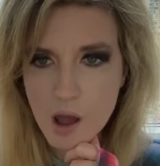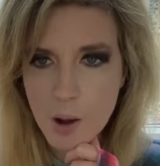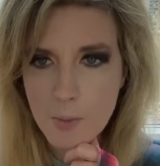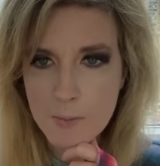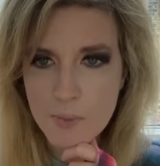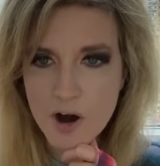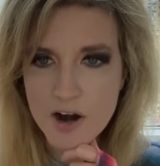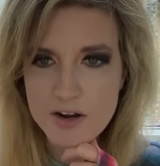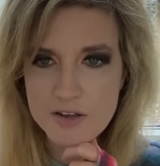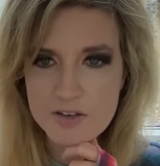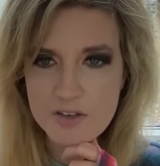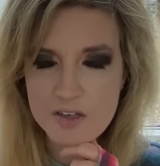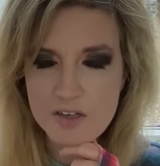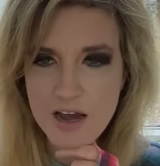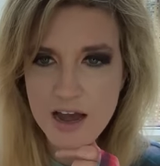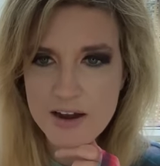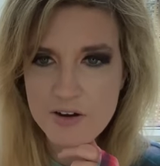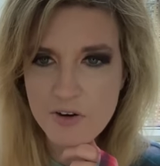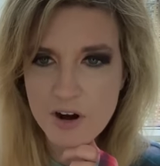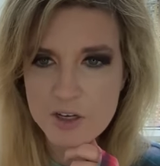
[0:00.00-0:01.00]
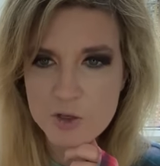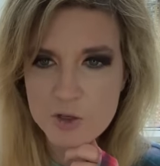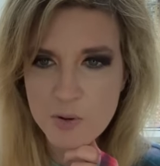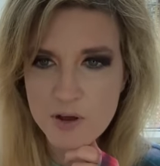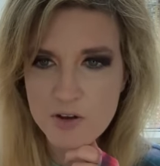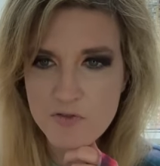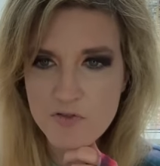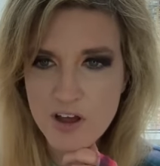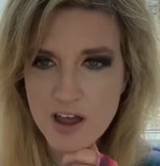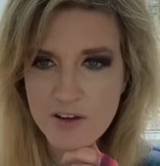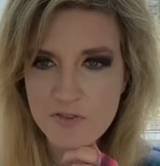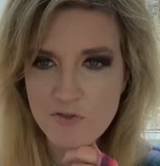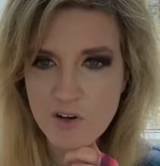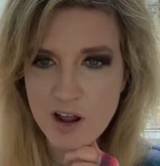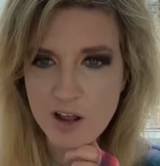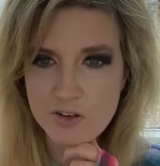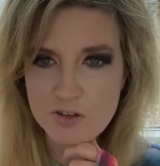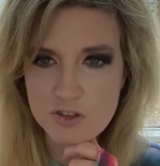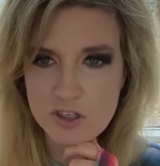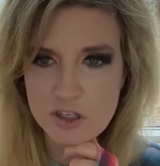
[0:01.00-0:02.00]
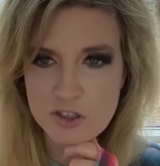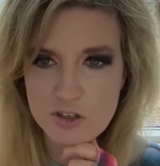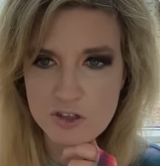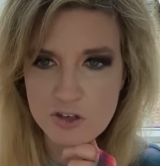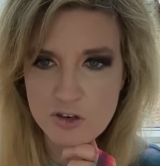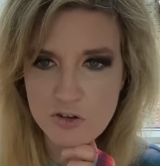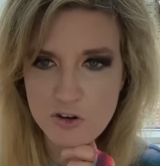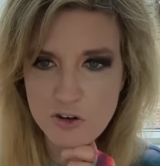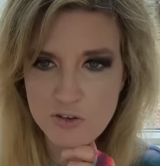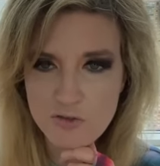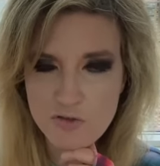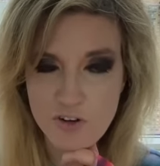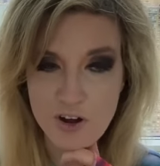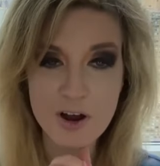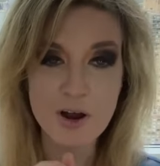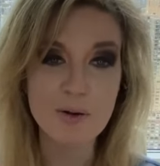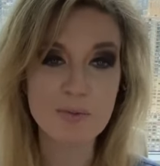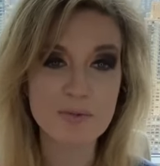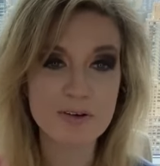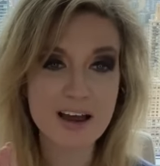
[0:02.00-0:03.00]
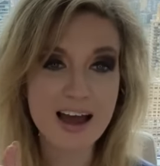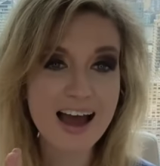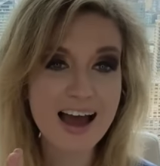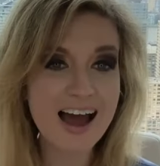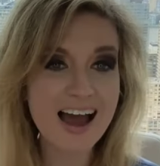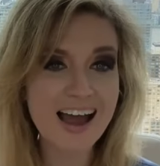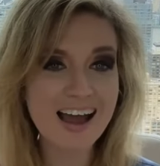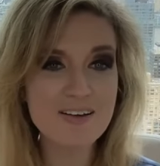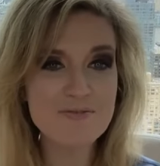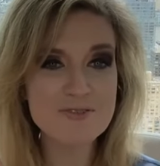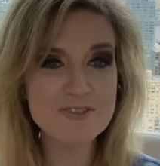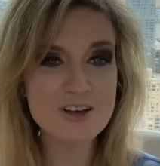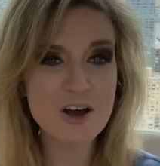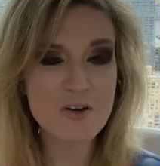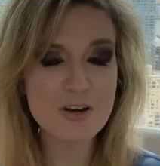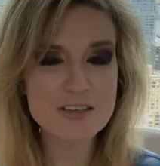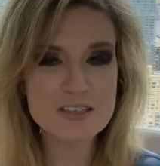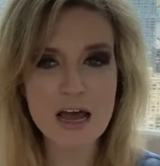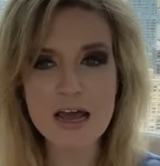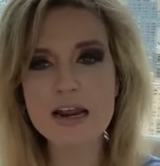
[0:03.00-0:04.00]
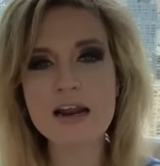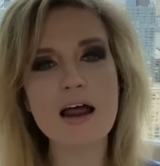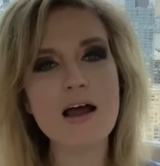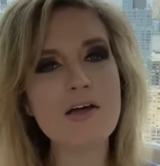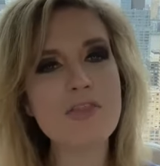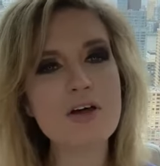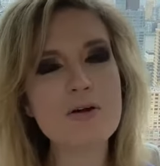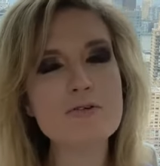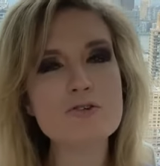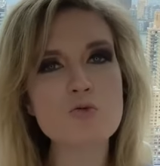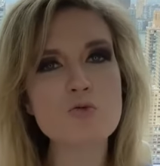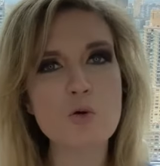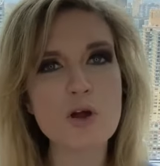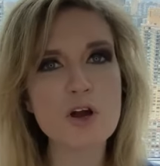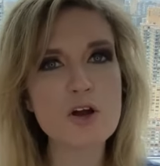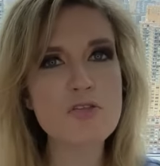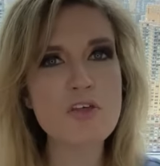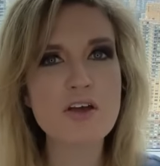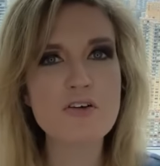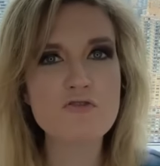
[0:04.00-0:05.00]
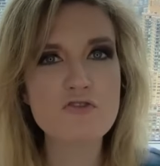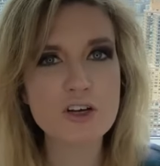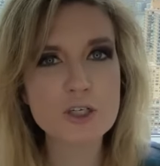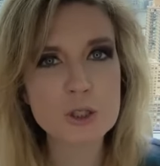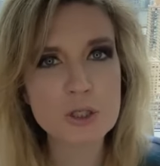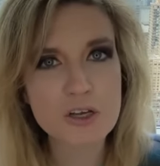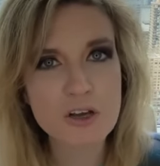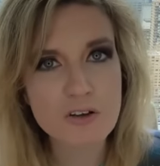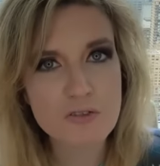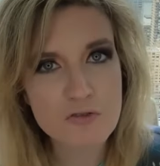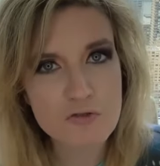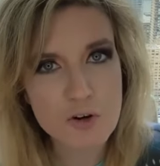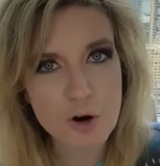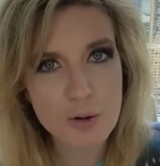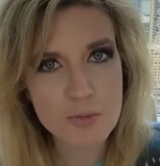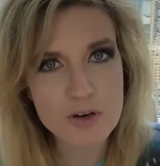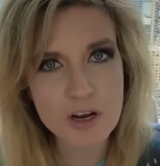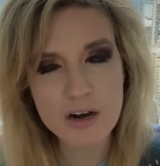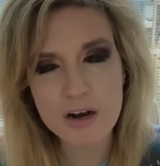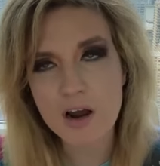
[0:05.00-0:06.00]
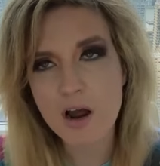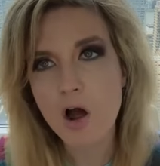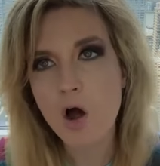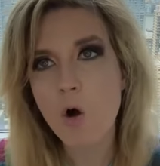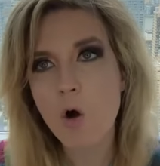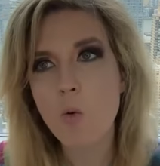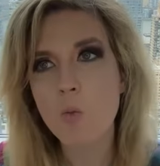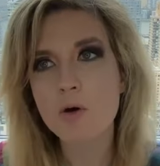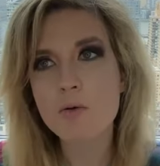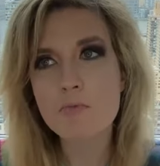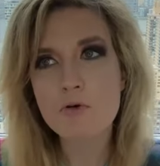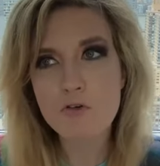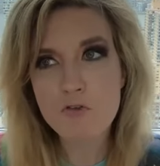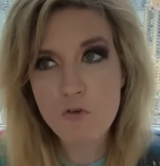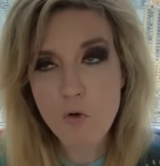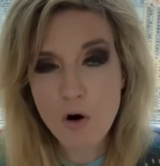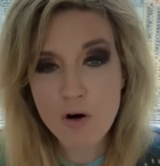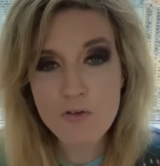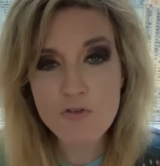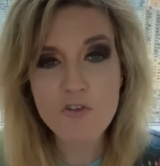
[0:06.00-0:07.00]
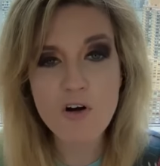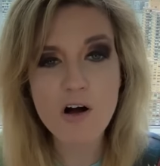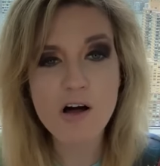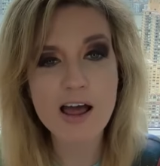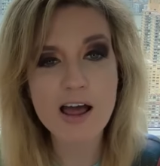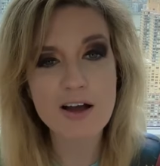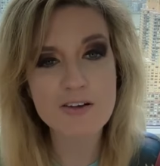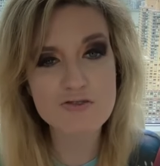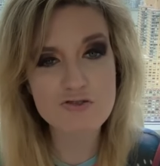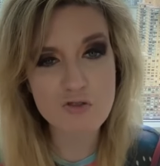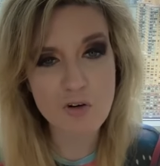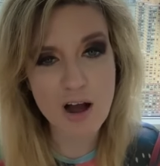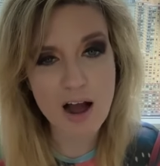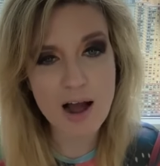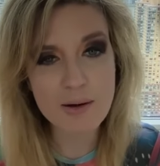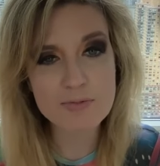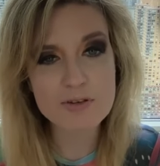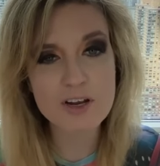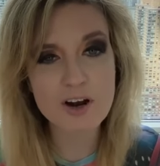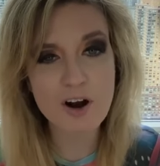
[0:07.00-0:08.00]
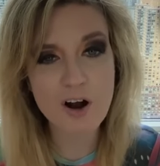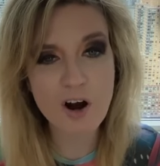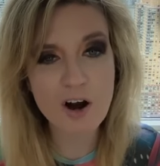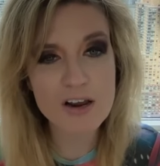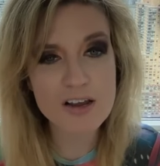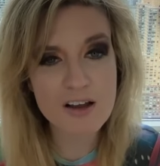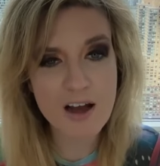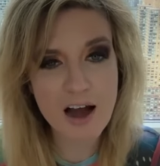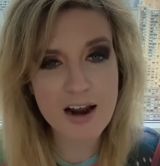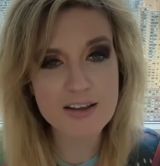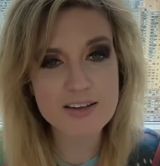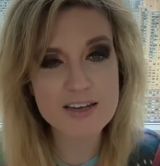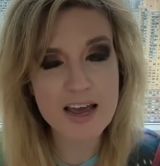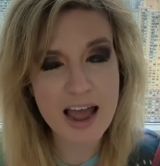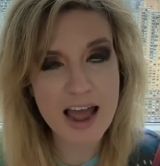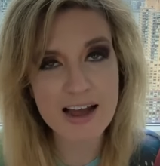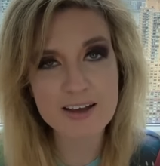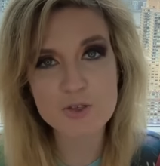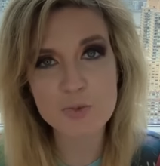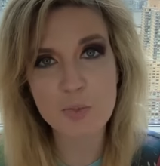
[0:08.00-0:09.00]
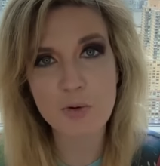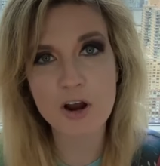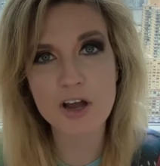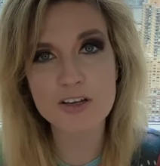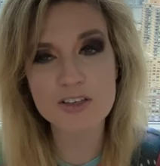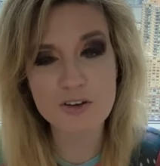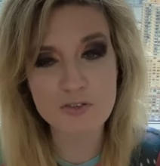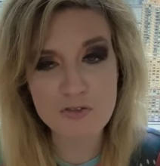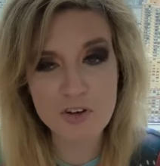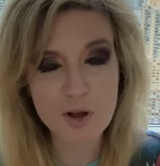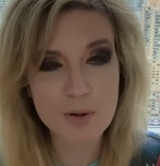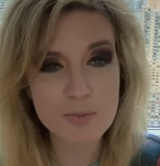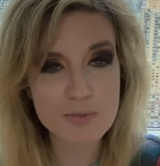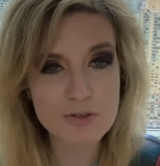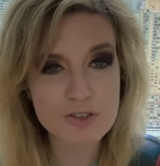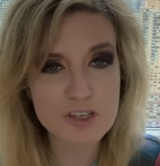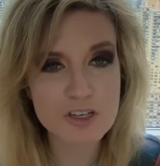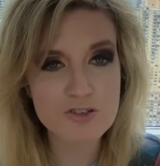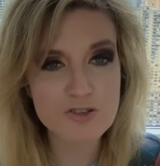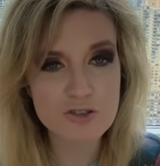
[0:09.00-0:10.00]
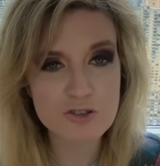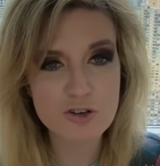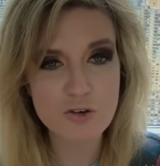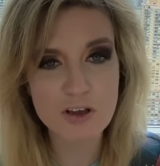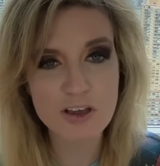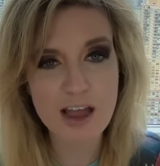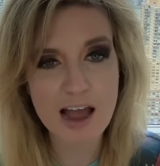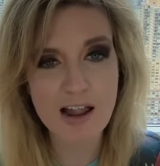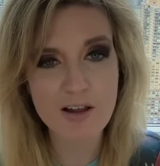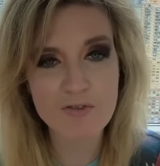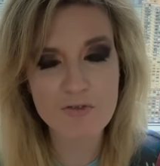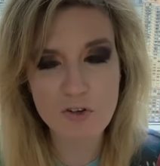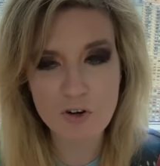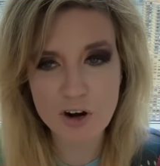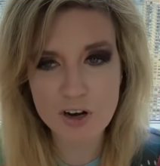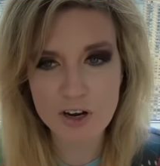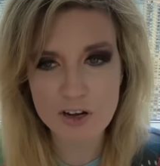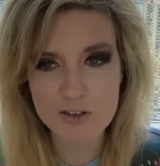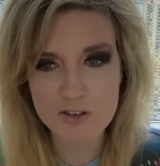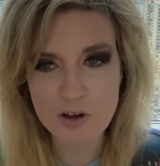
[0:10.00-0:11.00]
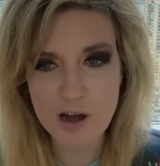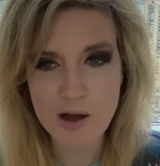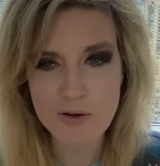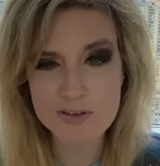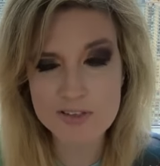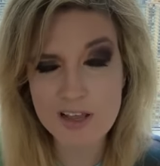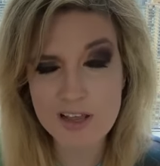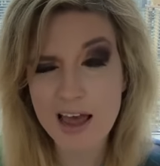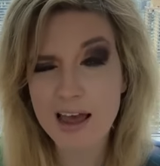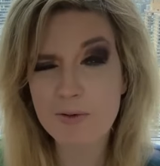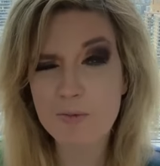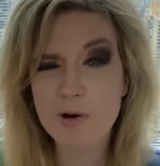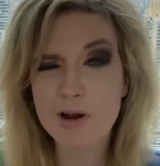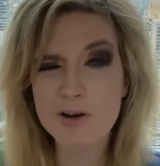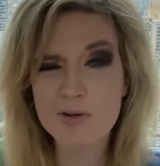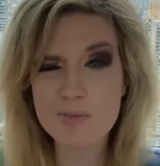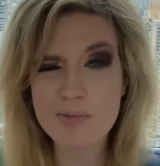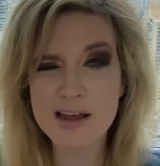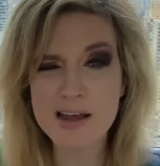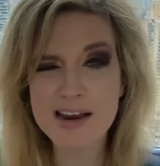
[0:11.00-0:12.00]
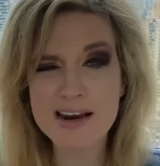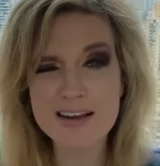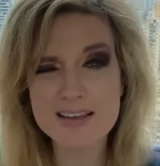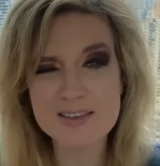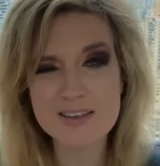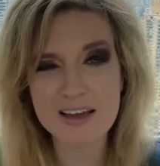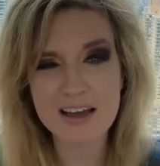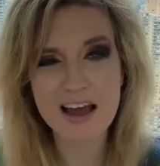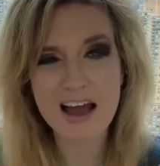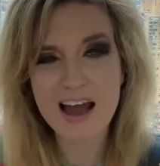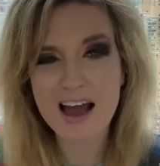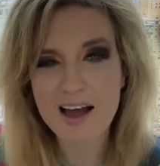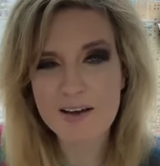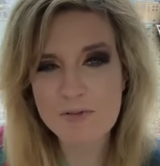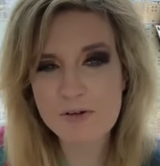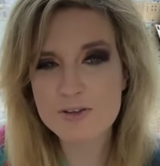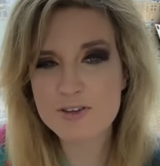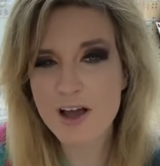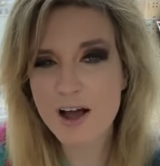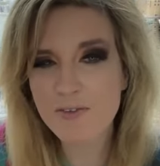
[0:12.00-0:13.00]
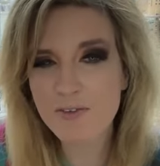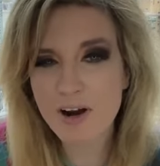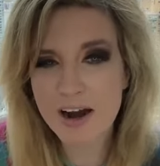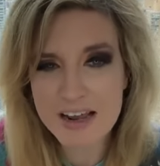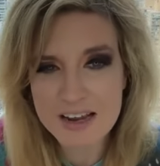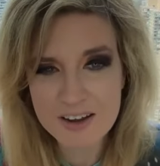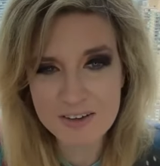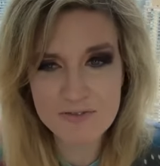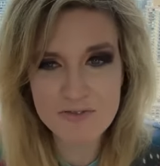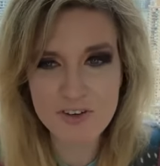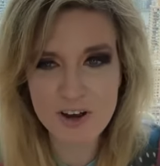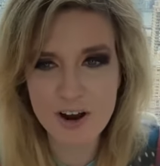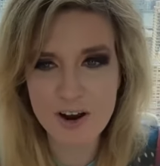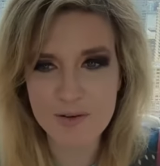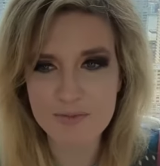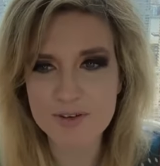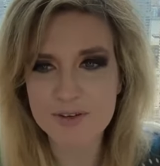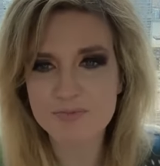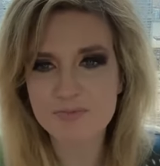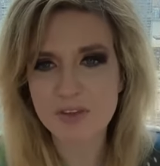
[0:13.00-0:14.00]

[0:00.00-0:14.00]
Brendan says, Hi, Grace, big fan. Fallout Season 2 confirmed. I'm so excited. I thought it was weird they officially confirmed it when before Fallout dropped, it already got a tax break to film Season 2 in California. So I was like, What do you mean? It's, I mean, it was already confirmed.